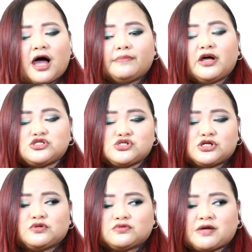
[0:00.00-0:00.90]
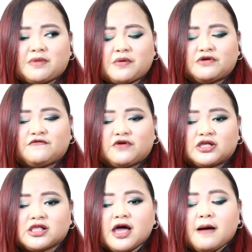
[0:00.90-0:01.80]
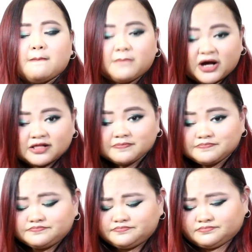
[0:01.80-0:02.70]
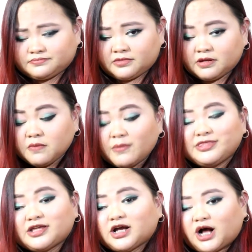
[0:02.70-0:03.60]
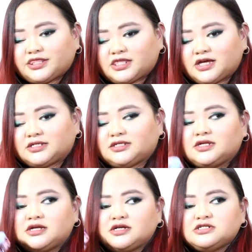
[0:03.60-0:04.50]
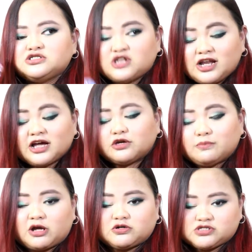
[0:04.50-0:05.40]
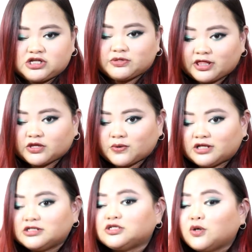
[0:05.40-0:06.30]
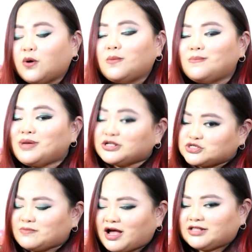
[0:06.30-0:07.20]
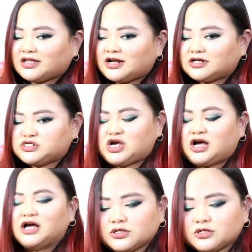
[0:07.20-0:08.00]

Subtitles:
I'm not sure, don't take my word for it. But the moment that I got this, siya lang yung merong sa 21. So medyo mahal talaga siya.